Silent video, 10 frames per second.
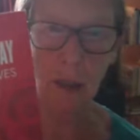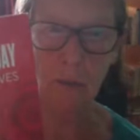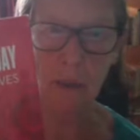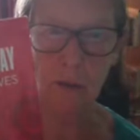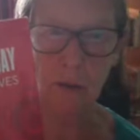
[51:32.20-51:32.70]

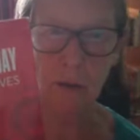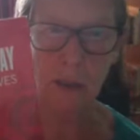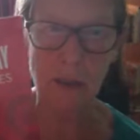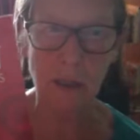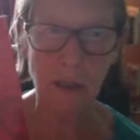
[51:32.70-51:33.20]
about 2
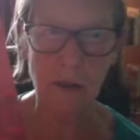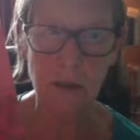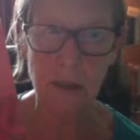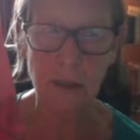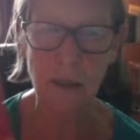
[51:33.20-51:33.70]
years ago,
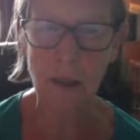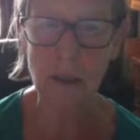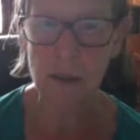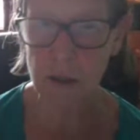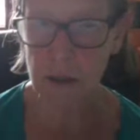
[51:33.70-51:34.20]
Teaching
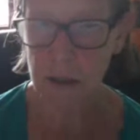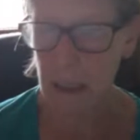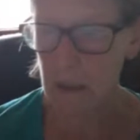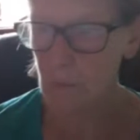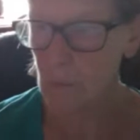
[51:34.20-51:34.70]
English
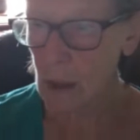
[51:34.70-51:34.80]
Today.